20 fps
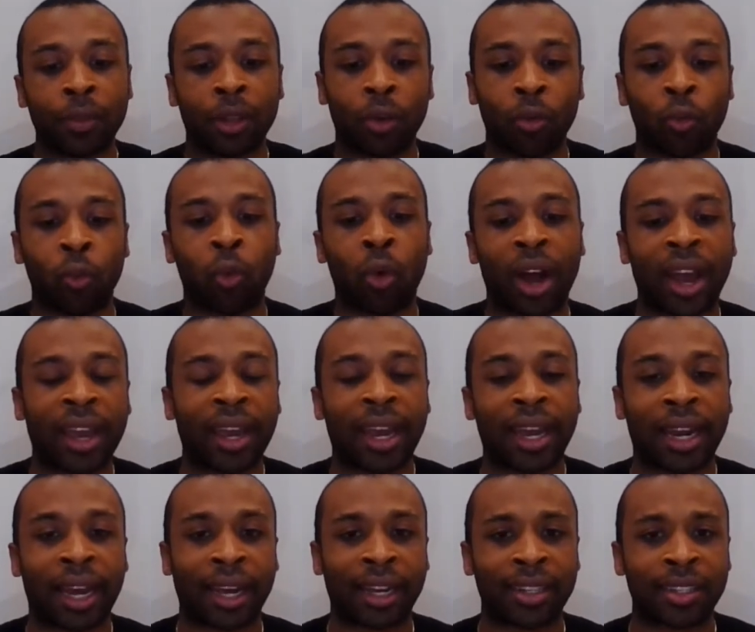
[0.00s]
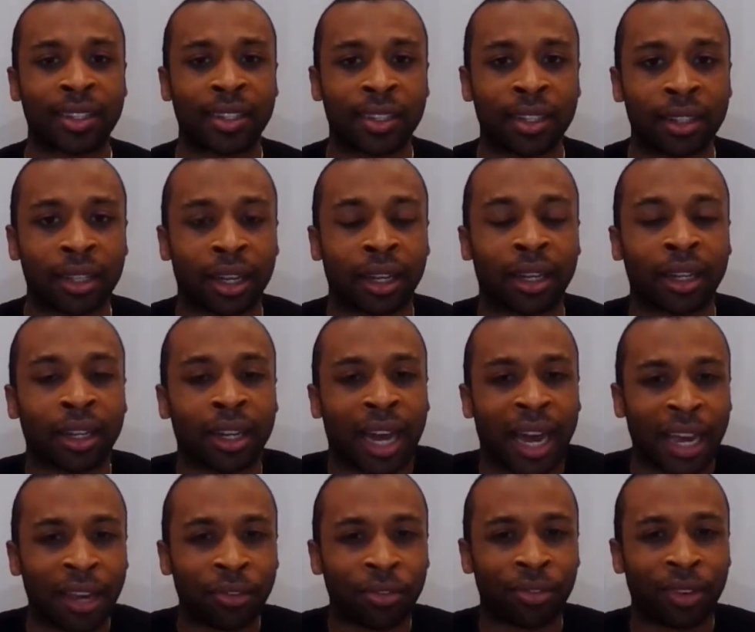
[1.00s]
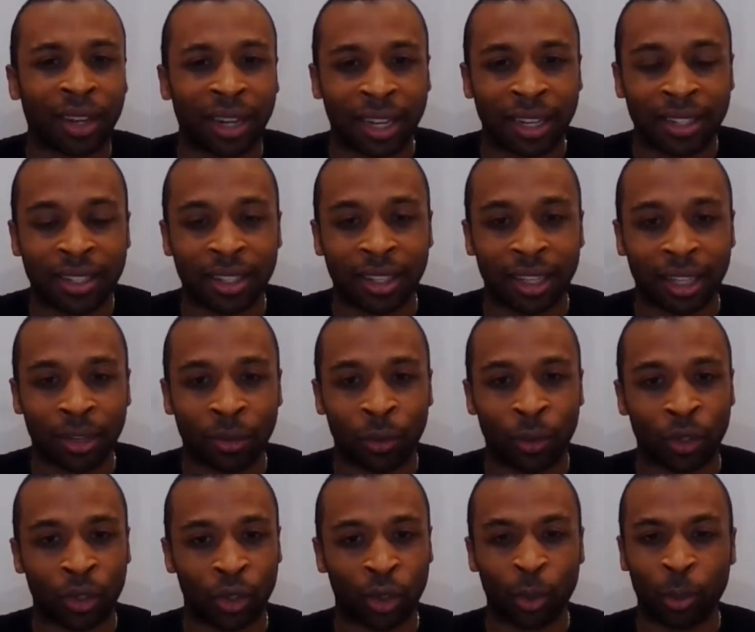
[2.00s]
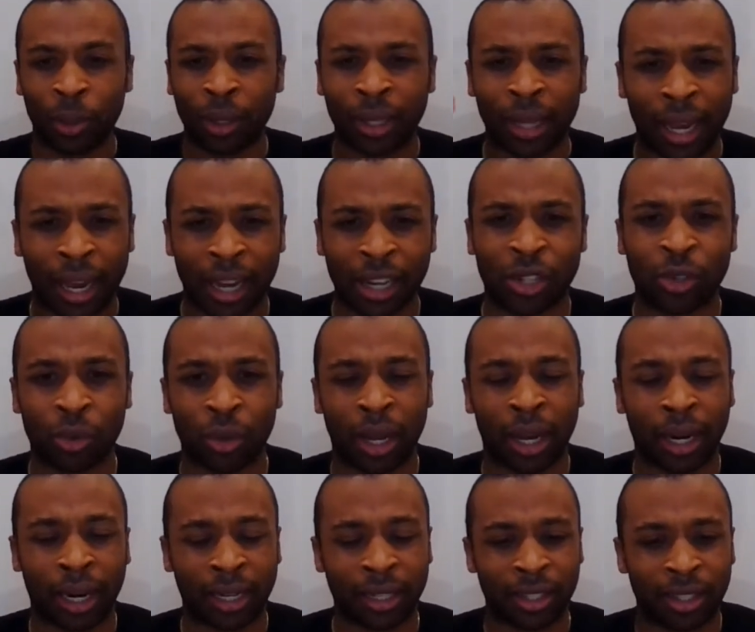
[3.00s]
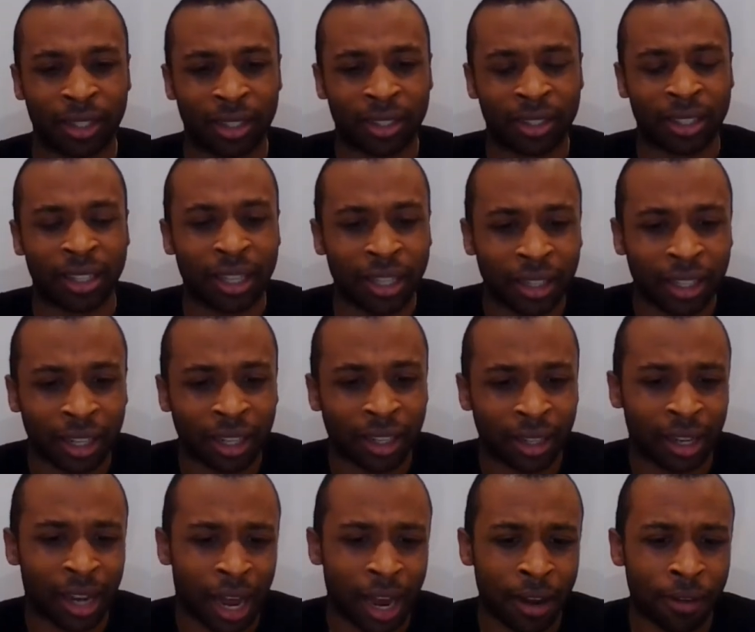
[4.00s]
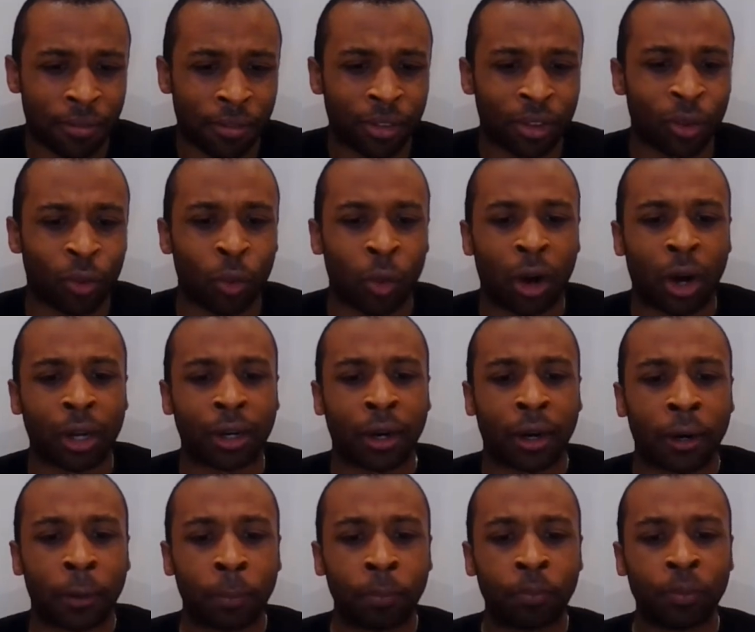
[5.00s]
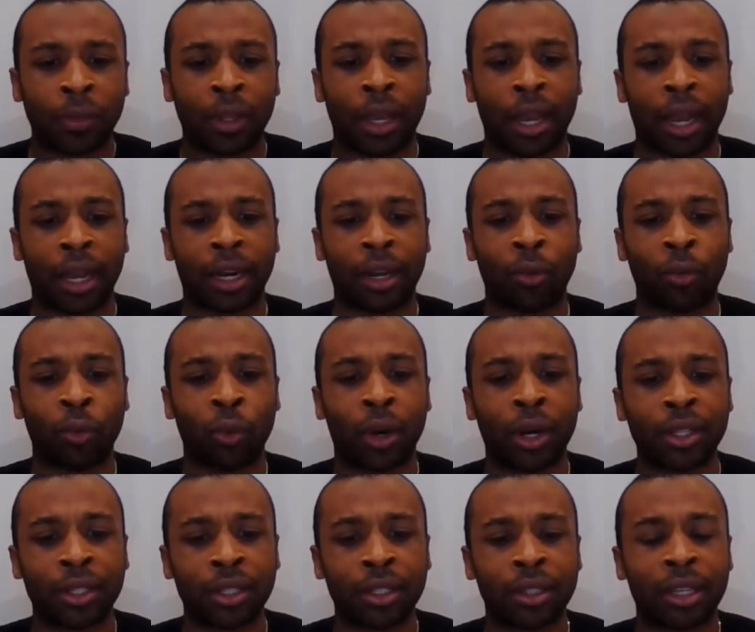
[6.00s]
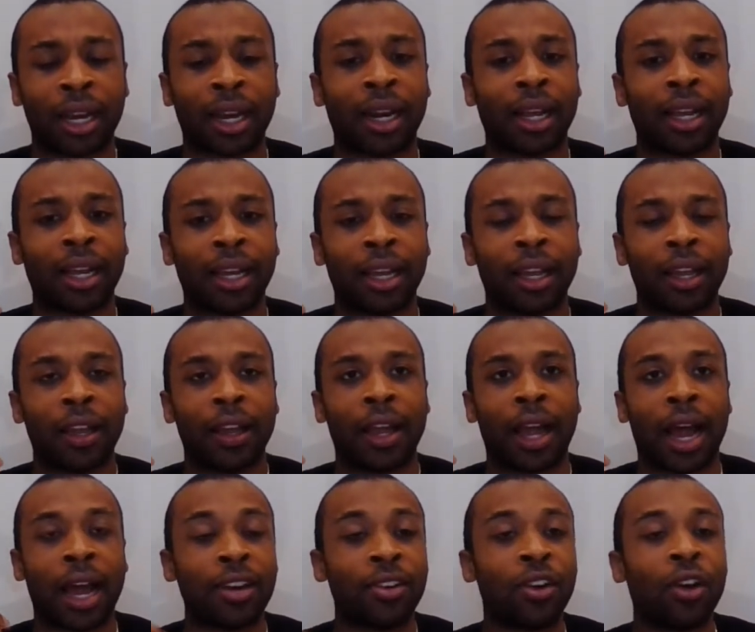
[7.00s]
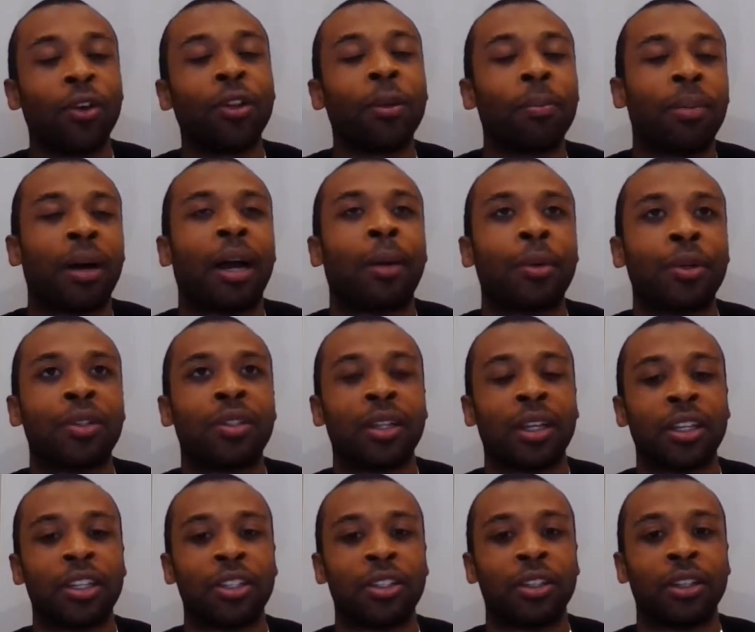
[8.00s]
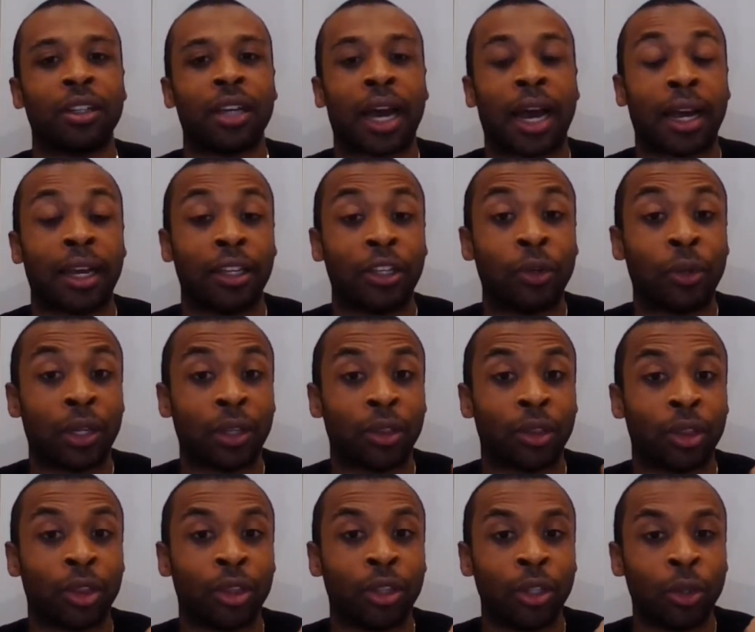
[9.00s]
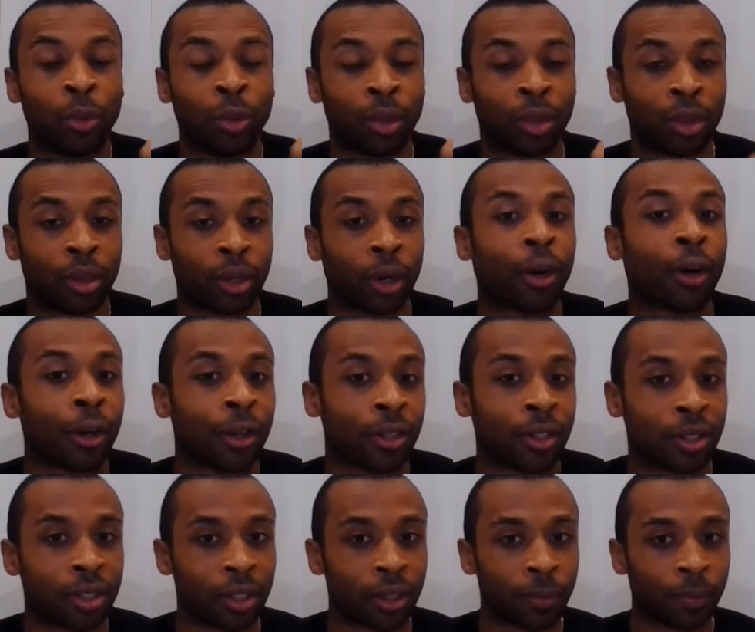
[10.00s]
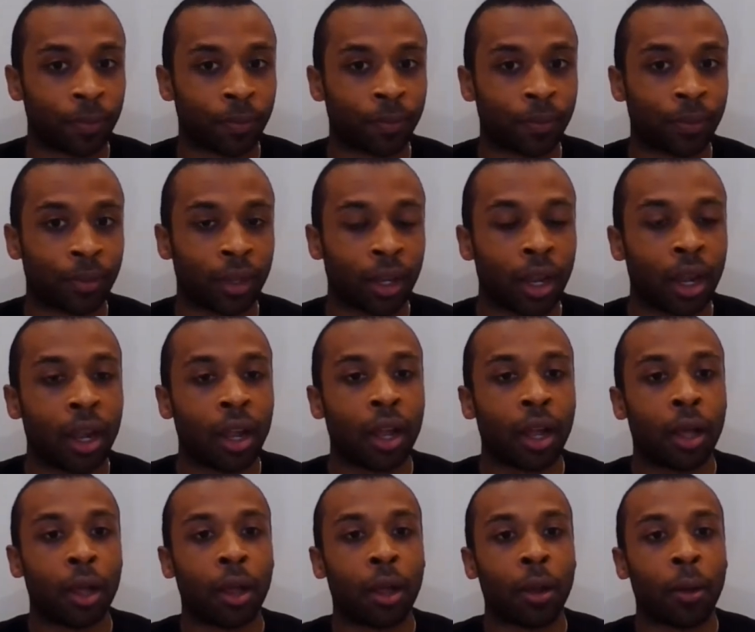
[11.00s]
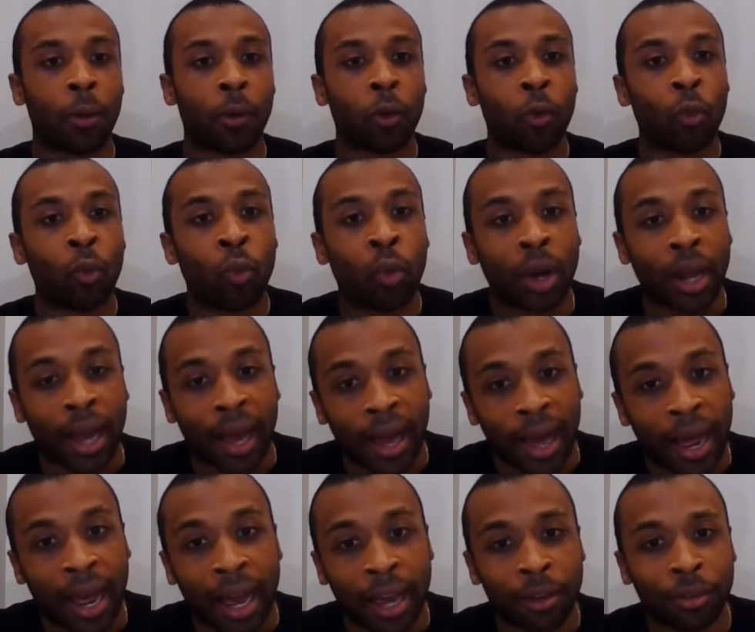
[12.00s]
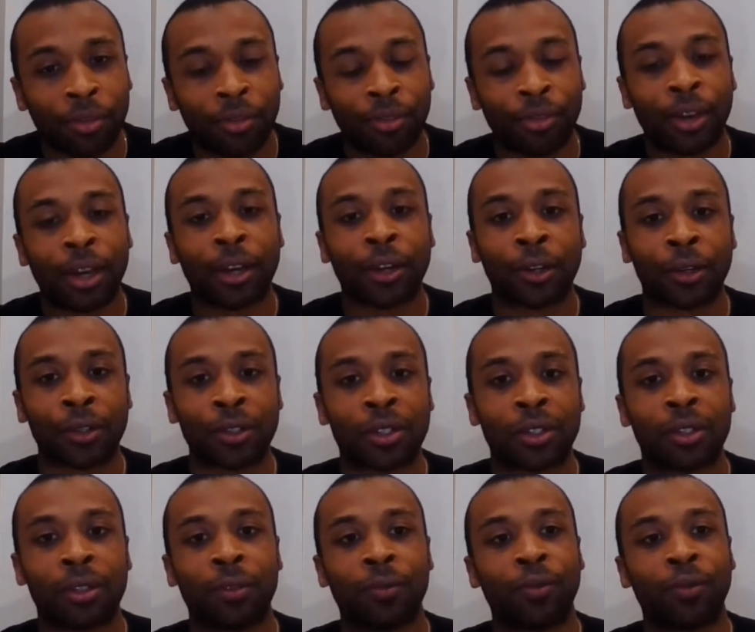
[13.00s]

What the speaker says: white and I could see the life in it. It was supernatural. I could see the life in the water. And it wasn't that, I know the Bible says you thirst. What I felt